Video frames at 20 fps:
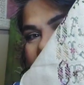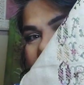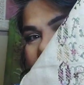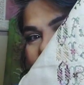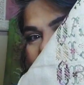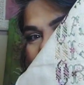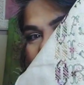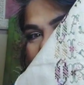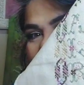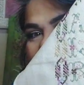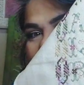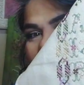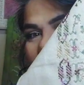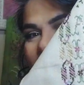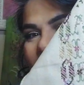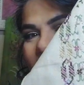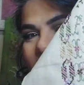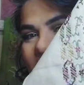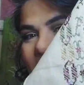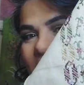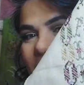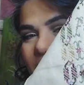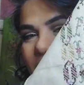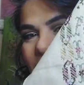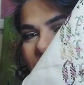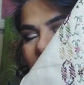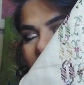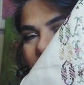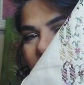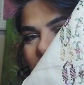this part, and then
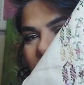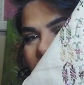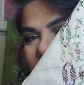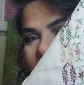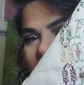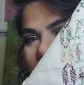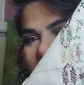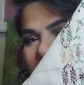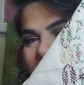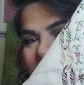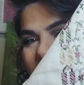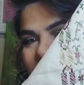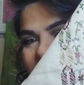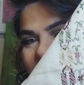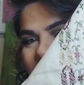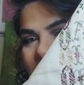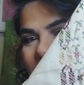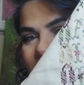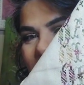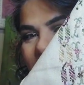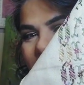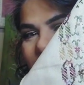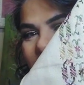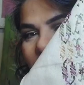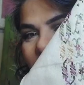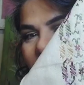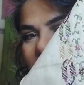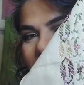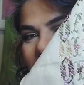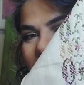you stitch,
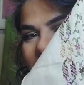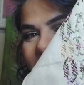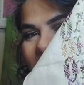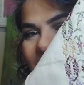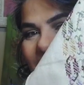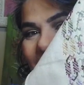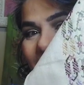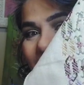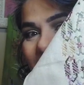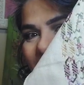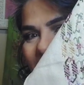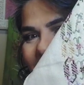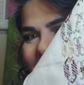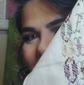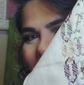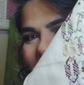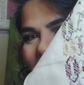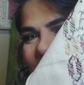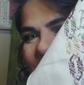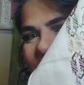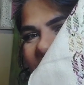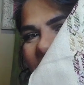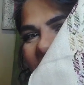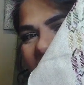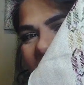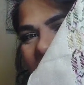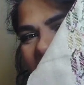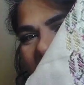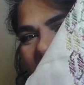you know, this last letter,